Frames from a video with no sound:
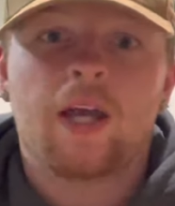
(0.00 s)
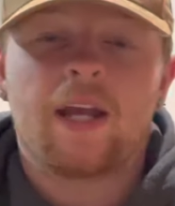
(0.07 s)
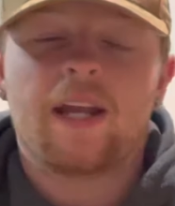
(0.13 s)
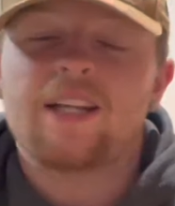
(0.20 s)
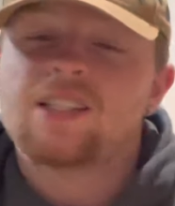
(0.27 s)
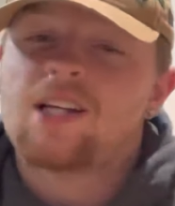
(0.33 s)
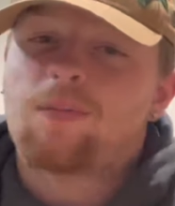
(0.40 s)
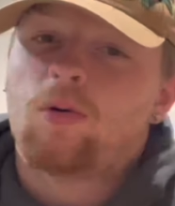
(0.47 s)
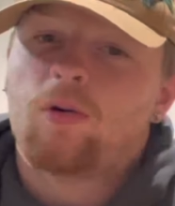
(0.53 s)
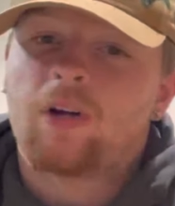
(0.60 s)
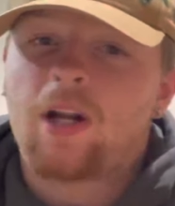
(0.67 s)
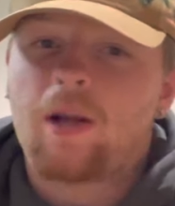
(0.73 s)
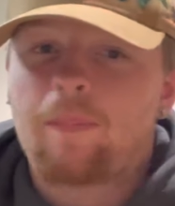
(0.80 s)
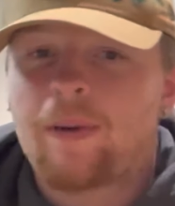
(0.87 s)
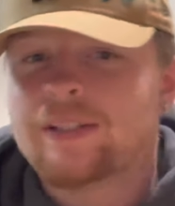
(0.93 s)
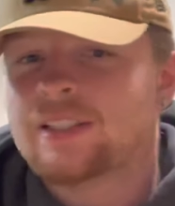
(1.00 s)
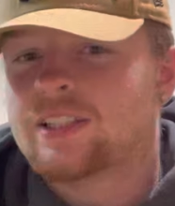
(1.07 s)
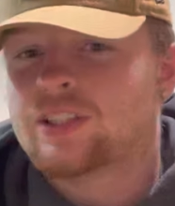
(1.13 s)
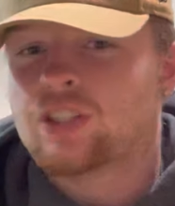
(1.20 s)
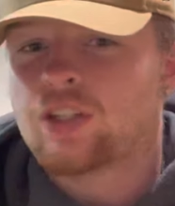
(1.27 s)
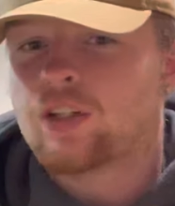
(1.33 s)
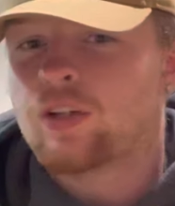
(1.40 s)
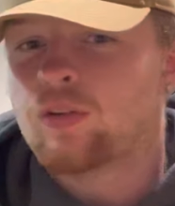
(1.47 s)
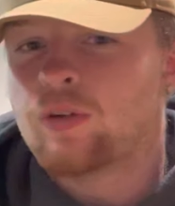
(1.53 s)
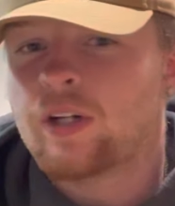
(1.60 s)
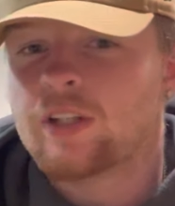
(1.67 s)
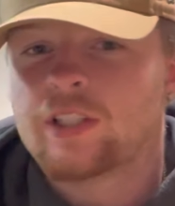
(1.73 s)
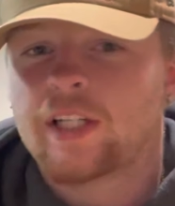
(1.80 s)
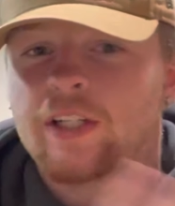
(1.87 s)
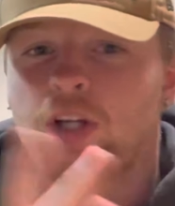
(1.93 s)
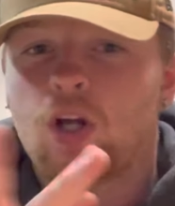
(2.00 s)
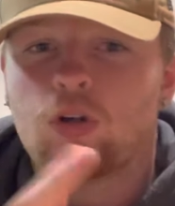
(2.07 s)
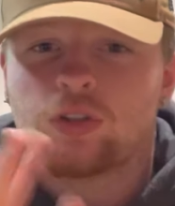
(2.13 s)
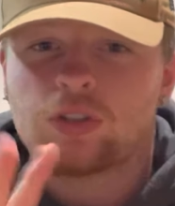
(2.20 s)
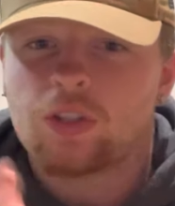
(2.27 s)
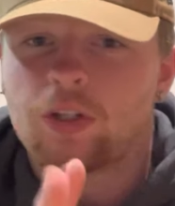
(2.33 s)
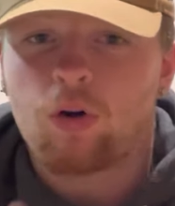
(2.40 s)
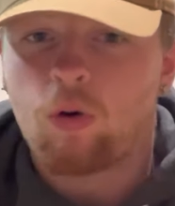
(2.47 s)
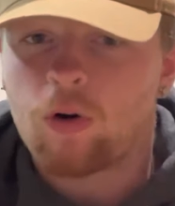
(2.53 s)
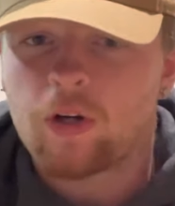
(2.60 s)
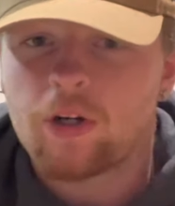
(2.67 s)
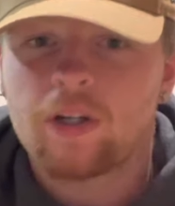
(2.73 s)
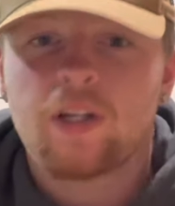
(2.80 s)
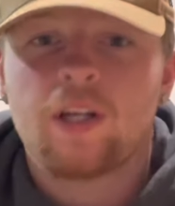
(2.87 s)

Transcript: It's not broken up as there's like no certain order,